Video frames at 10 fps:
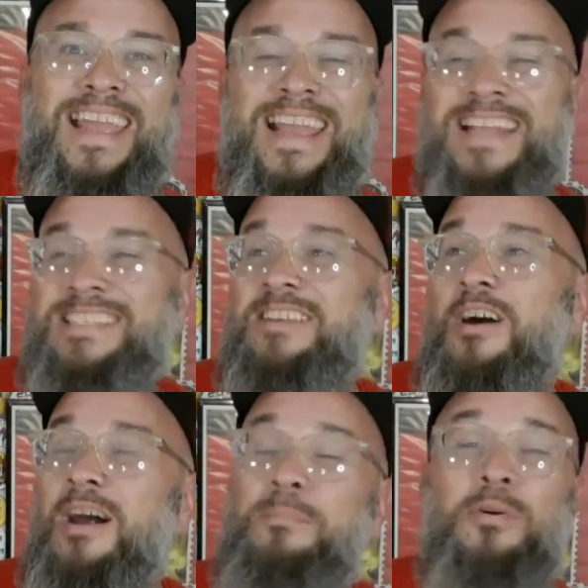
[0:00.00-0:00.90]
It's a
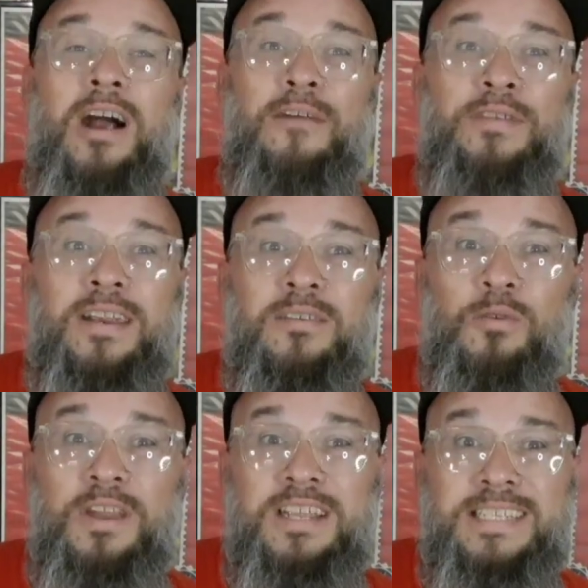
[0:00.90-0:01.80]
nonprofit
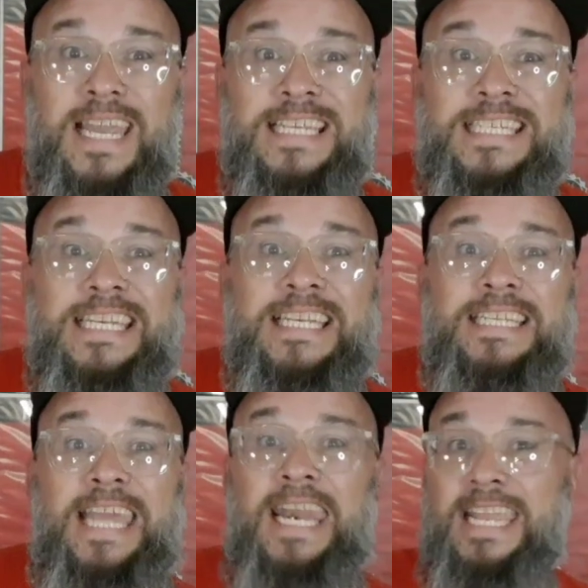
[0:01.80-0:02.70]
organization
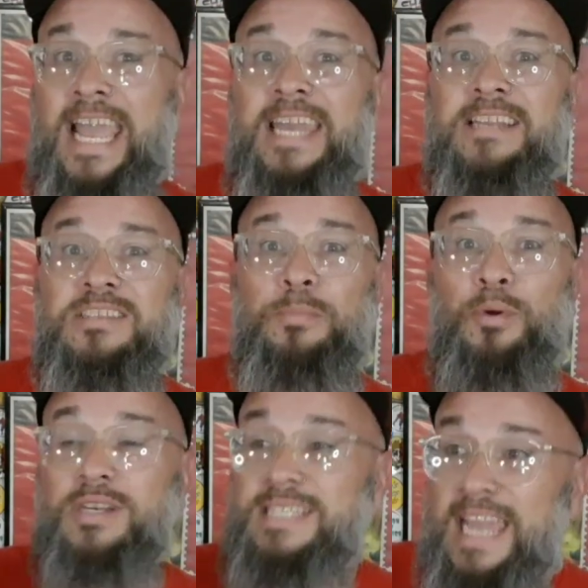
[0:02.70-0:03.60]
dedicated to
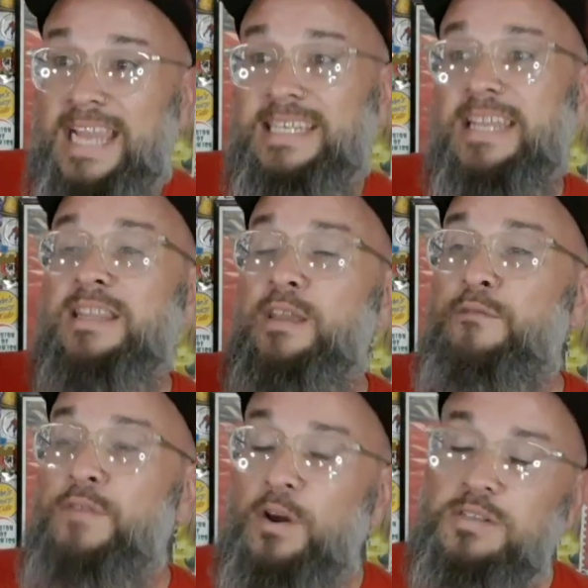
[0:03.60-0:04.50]
protecting the
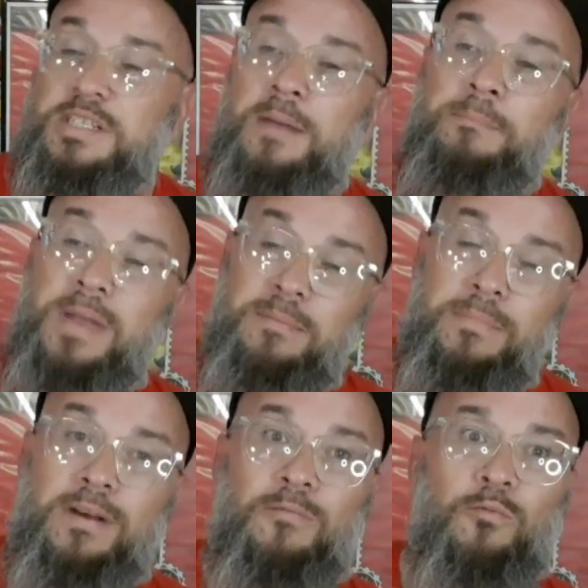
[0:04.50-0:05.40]
First
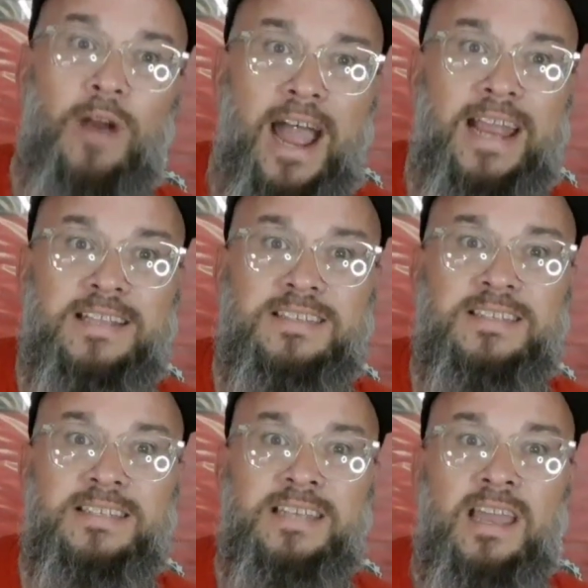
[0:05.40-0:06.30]
Amendment
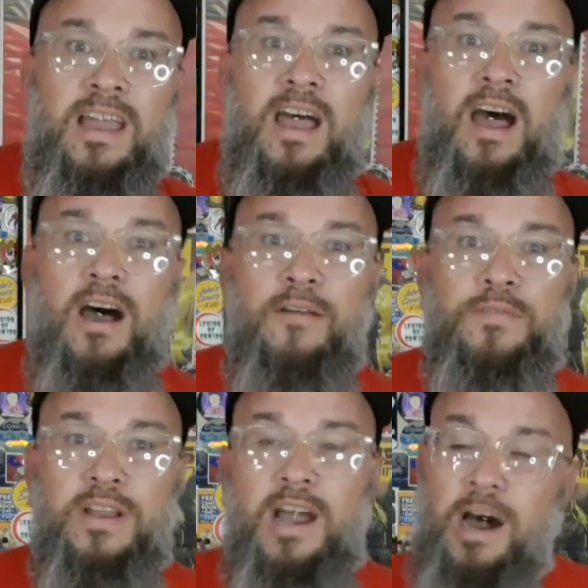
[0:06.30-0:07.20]
rights of
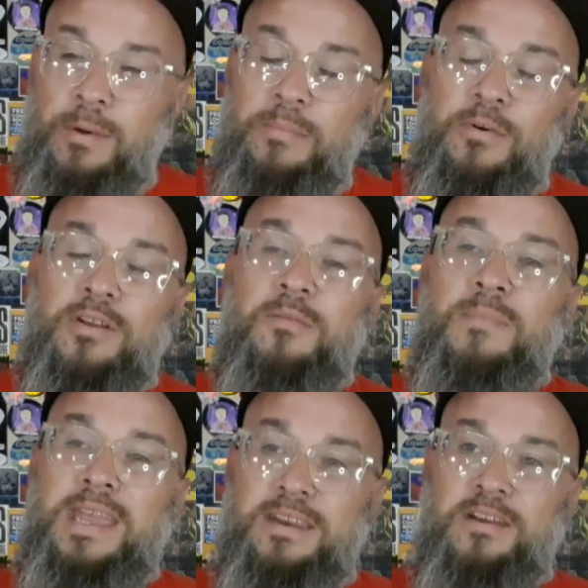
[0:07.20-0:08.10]
the comic book
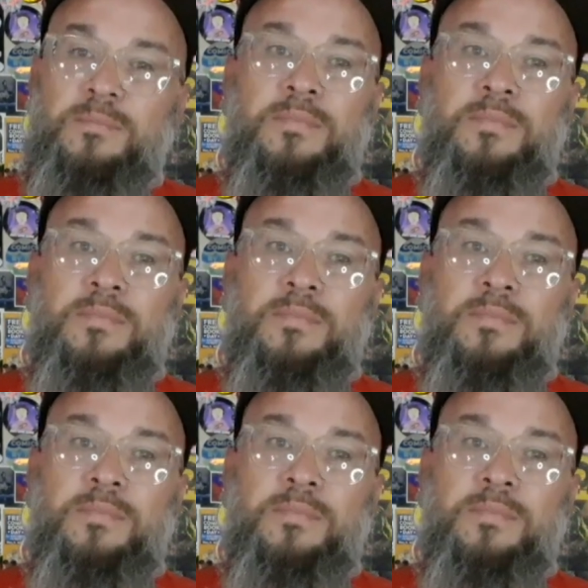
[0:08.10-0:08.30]
medium.